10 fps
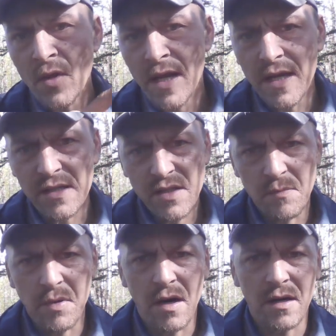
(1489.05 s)
he gets
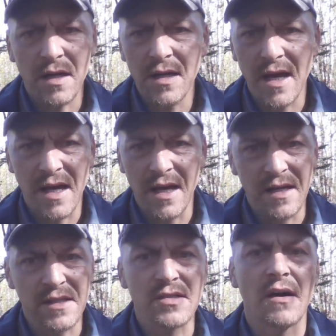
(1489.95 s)
up on it and,
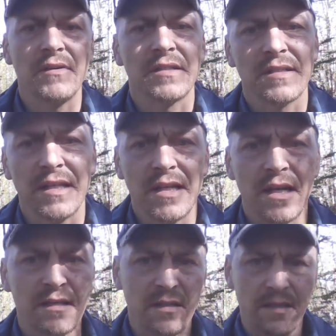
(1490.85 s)
and it's obviously
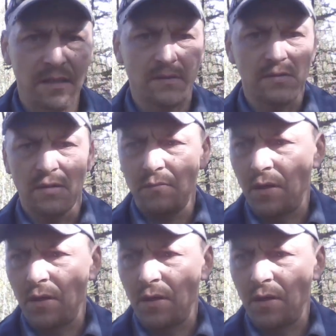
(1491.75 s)
dead there's a,